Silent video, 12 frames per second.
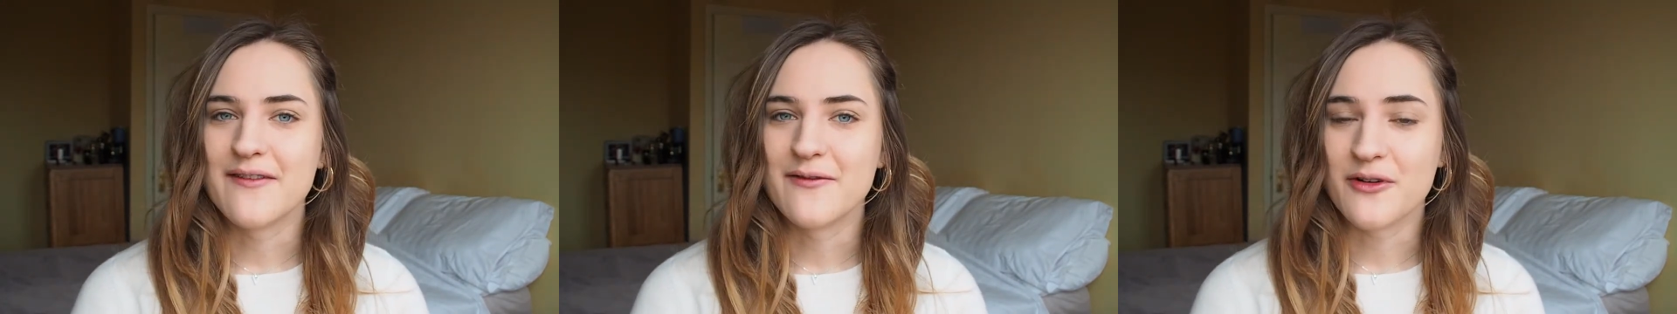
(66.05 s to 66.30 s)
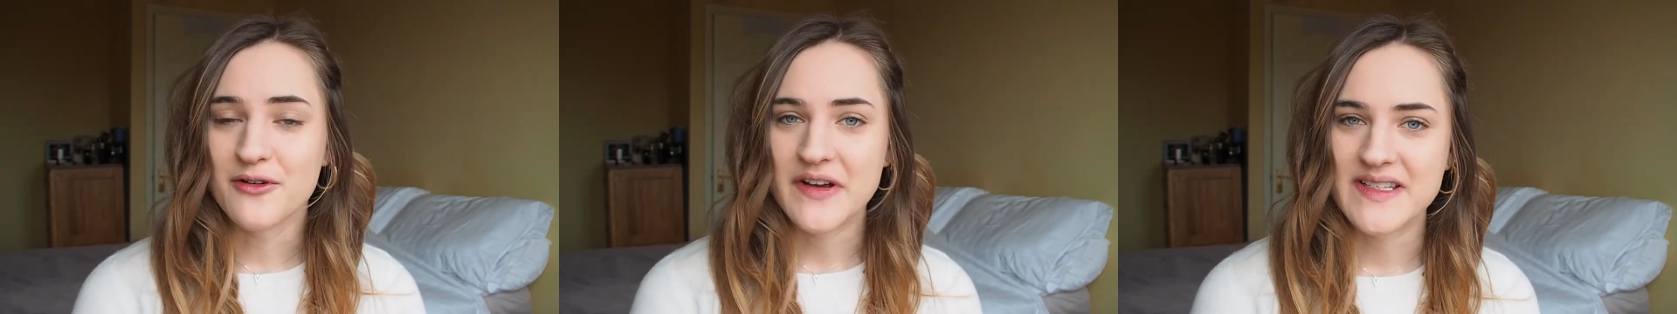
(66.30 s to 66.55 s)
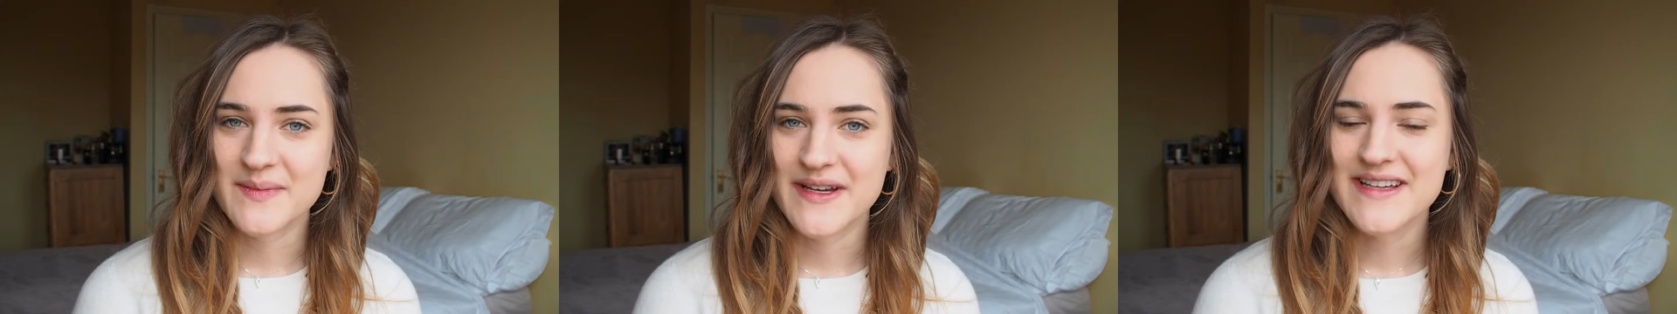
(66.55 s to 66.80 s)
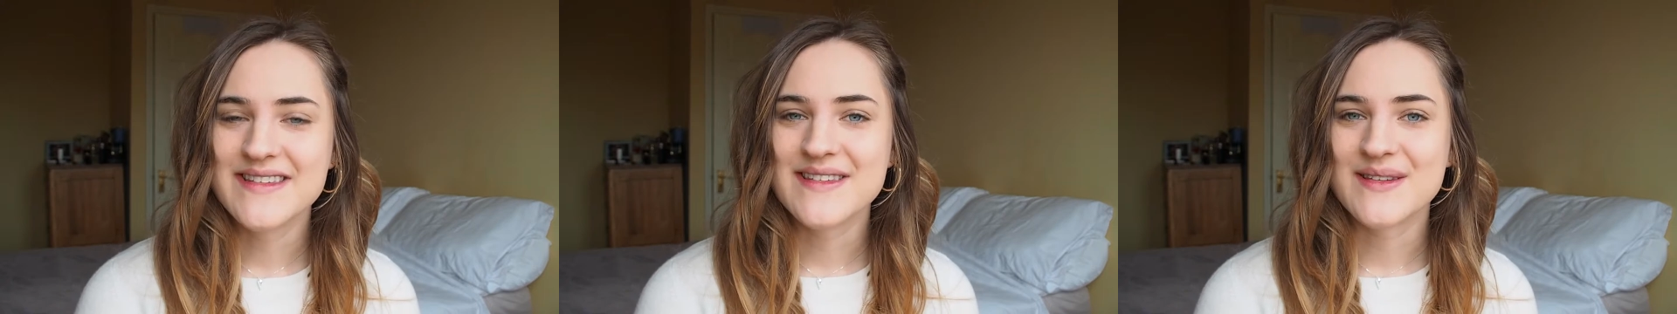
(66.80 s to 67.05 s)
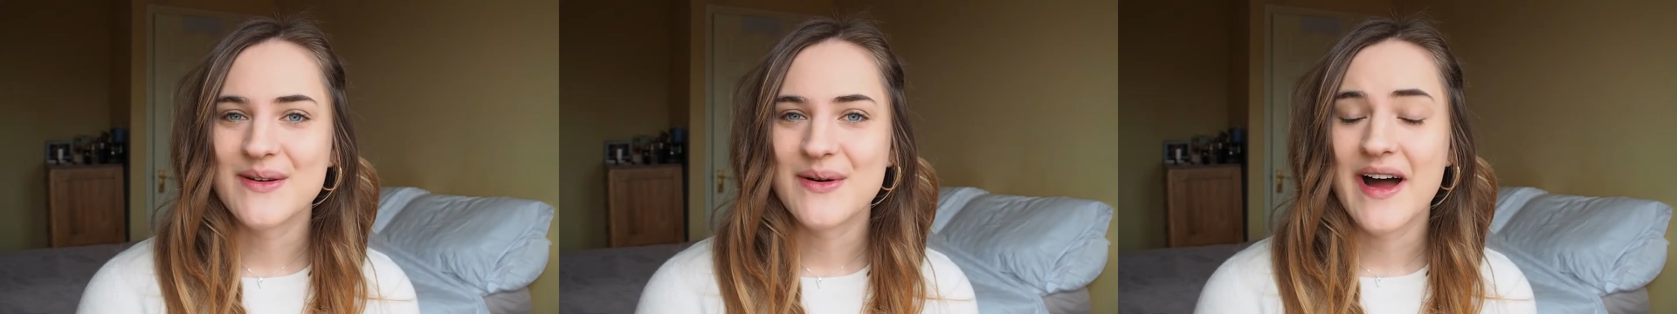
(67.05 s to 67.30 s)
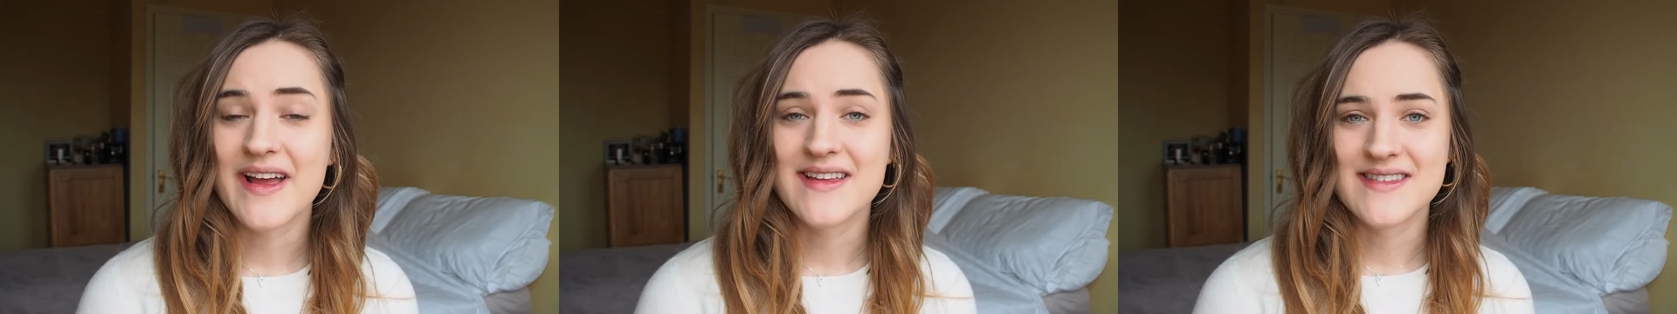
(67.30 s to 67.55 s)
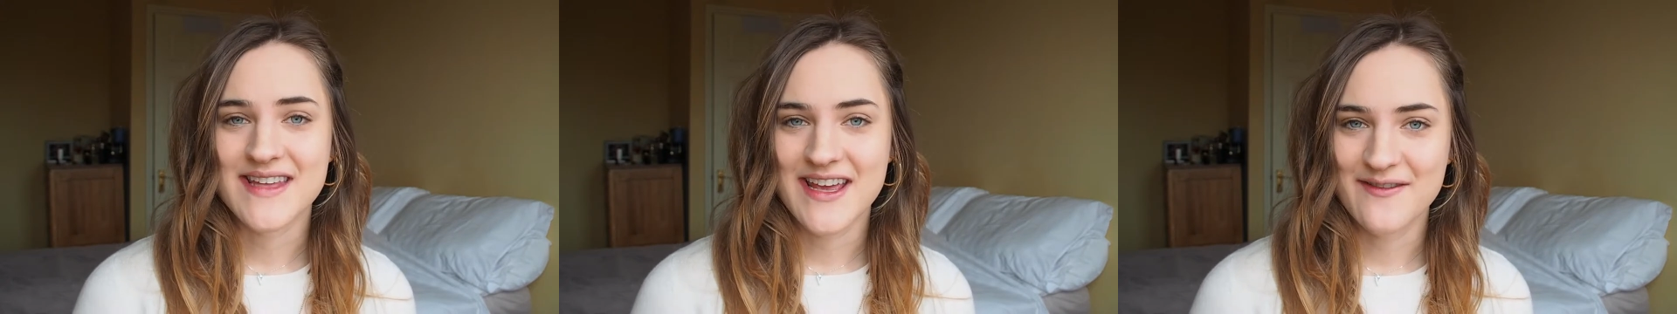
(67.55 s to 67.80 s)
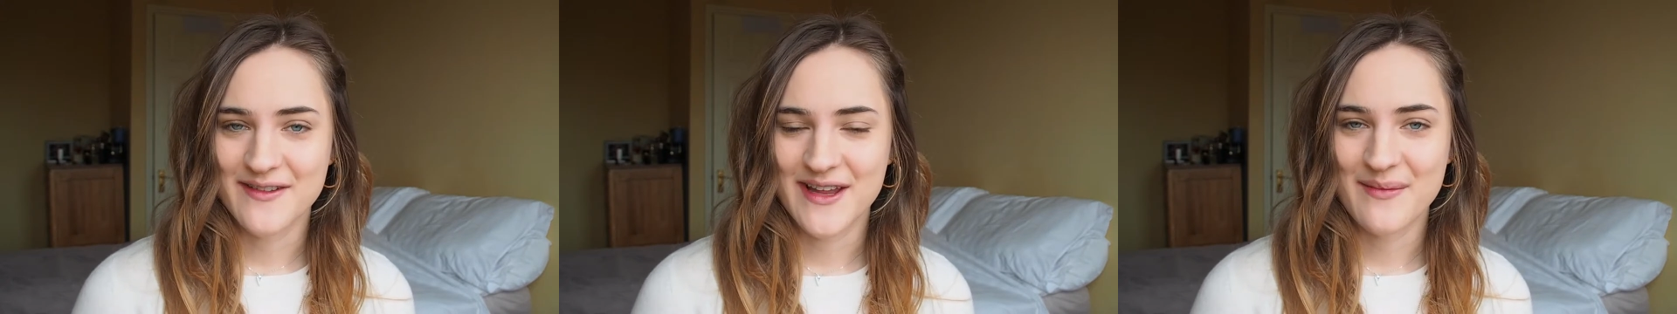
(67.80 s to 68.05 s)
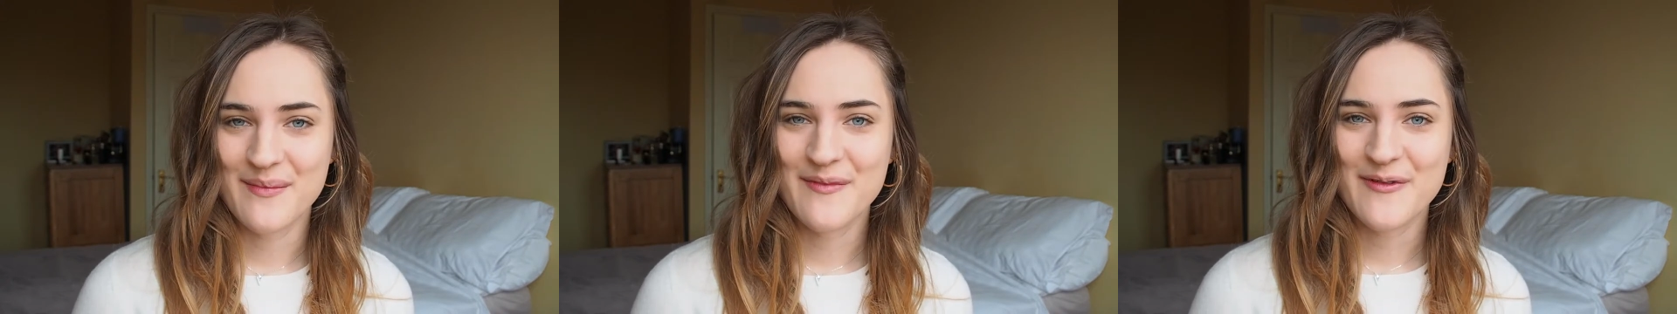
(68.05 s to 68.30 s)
for Christmas, so I saved them